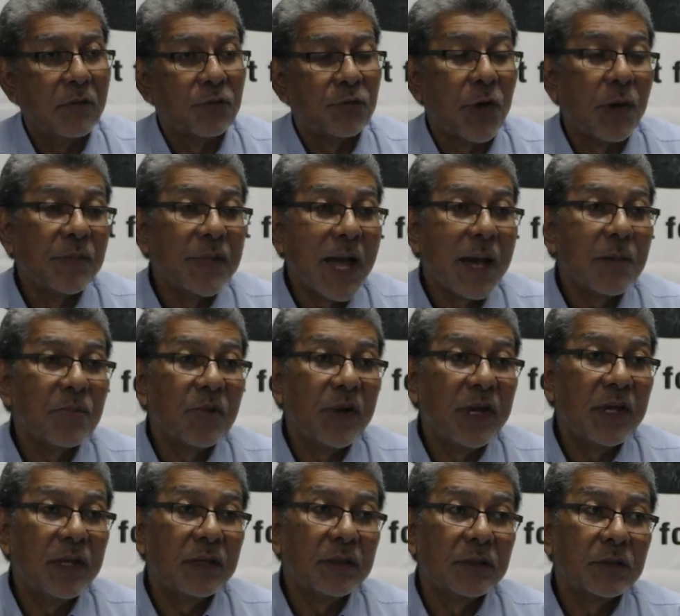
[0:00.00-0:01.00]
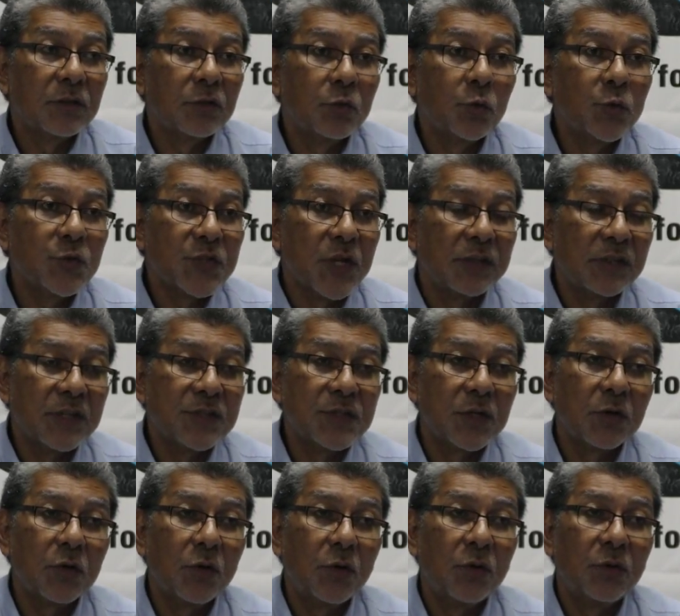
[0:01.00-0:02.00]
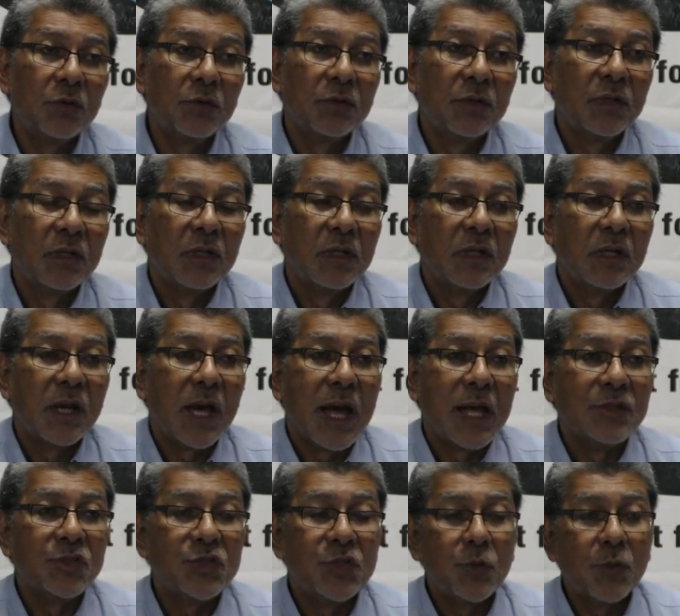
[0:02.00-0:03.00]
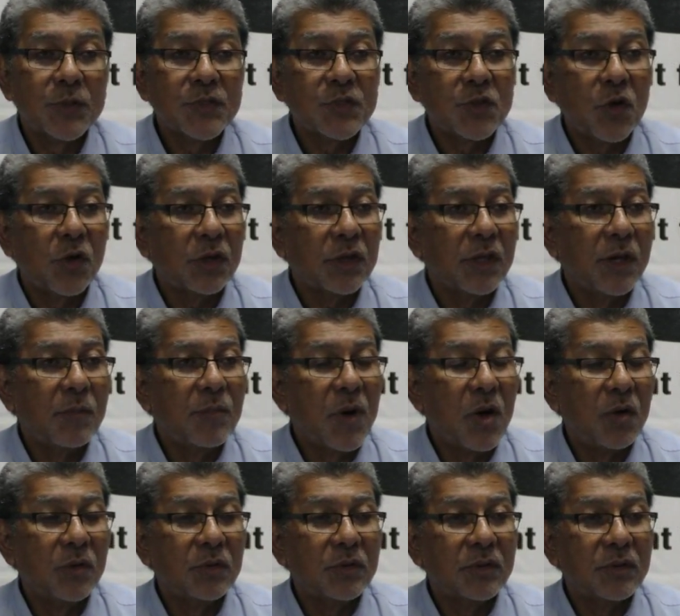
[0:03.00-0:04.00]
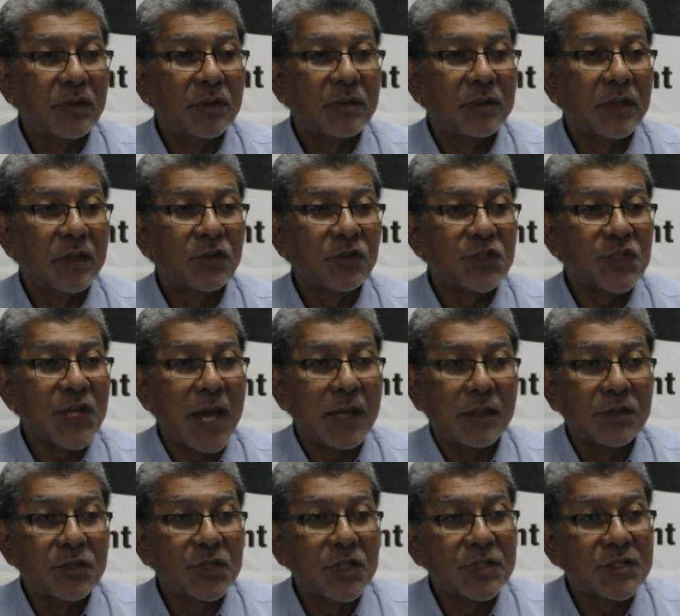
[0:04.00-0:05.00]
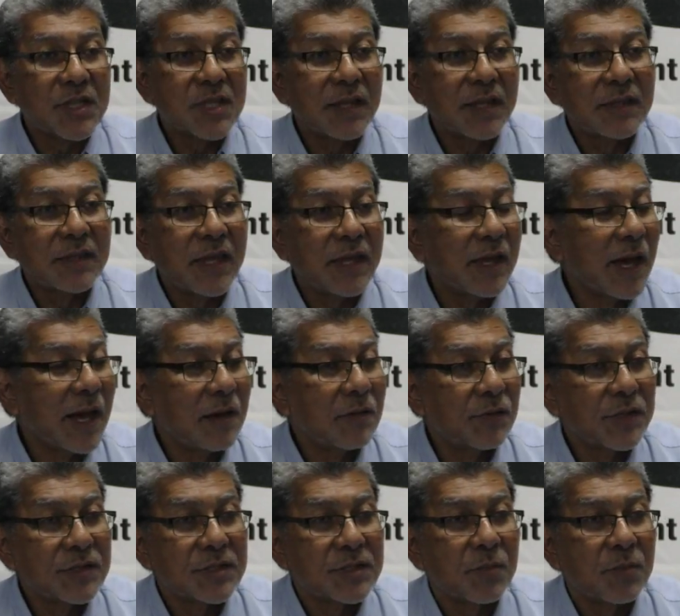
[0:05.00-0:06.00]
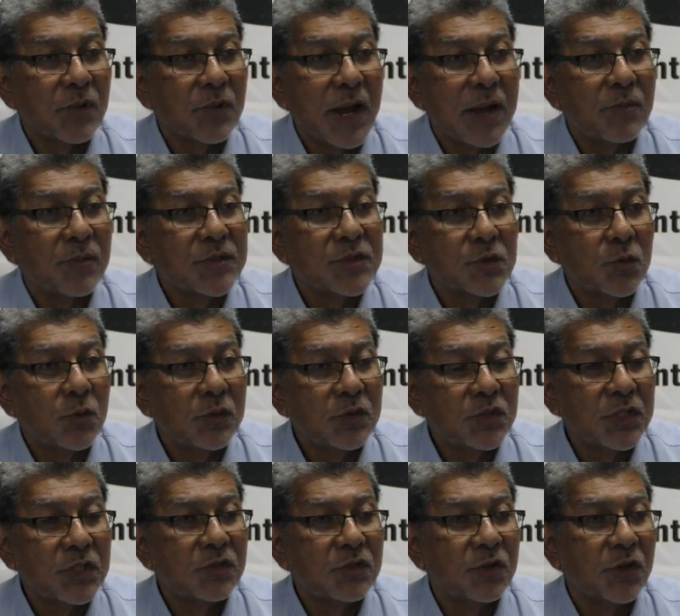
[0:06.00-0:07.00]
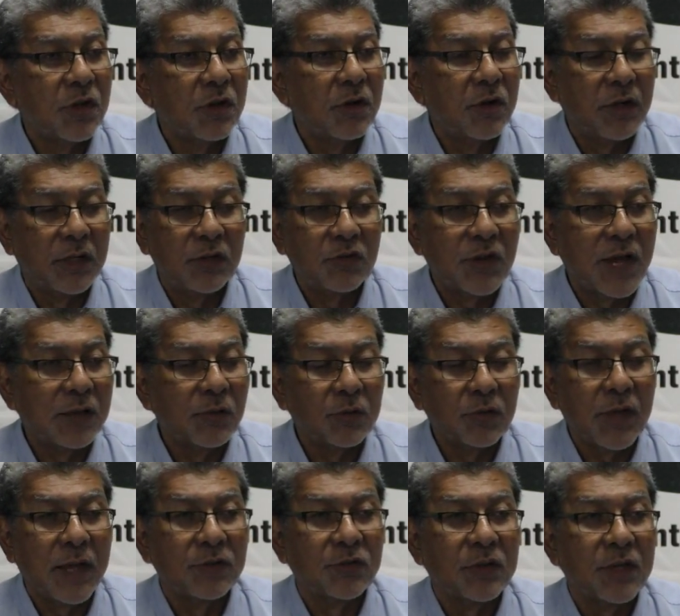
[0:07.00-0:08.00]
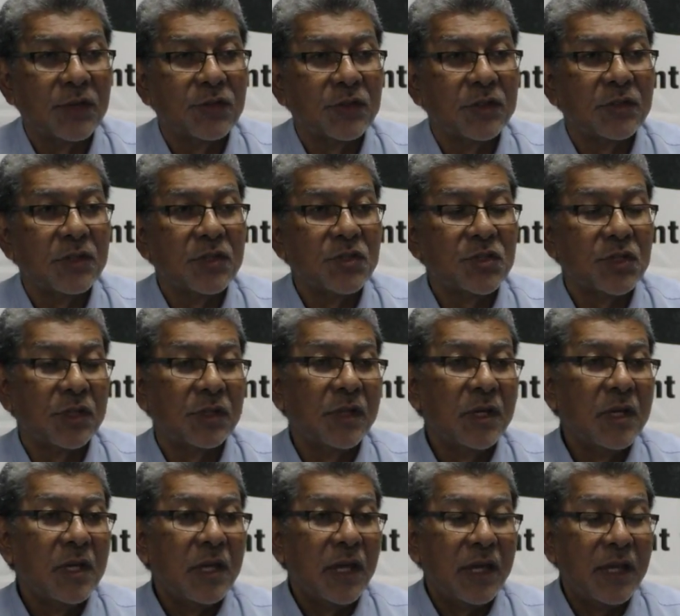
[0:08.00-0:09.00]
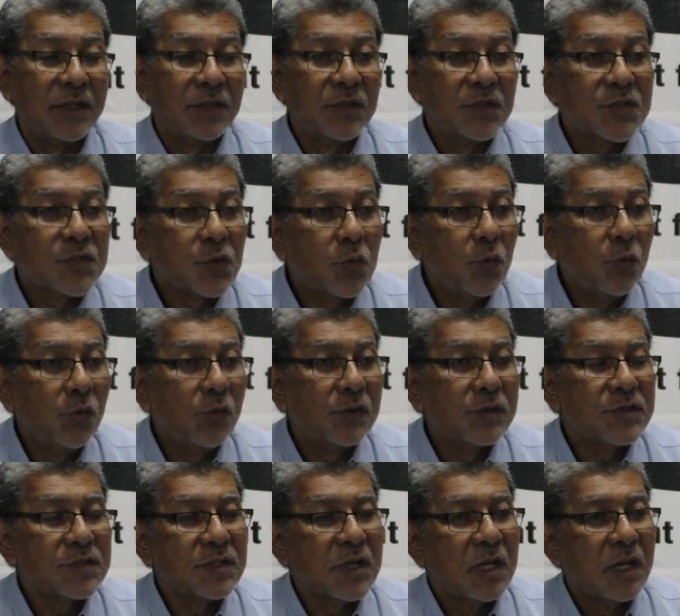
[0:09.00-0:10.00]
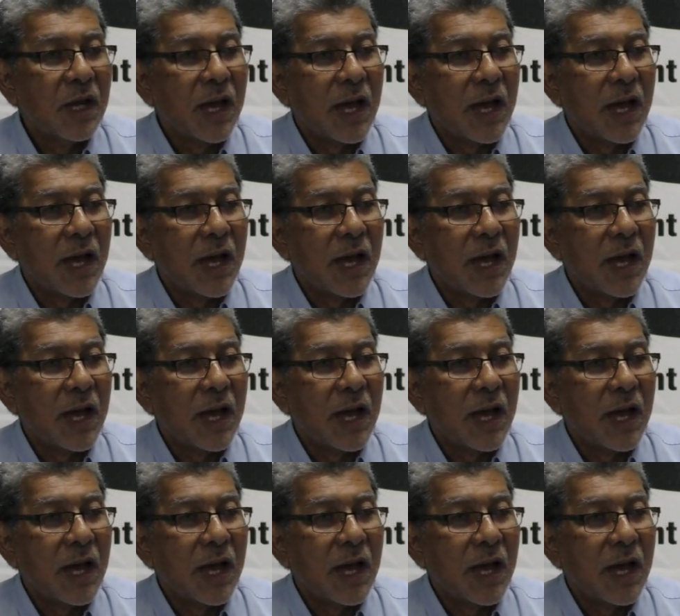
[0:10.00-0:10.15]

from Labre 2 Sundays ago, and she was talking about the challenges that they have as a primary school teacher, early childhood education teacher in the schools,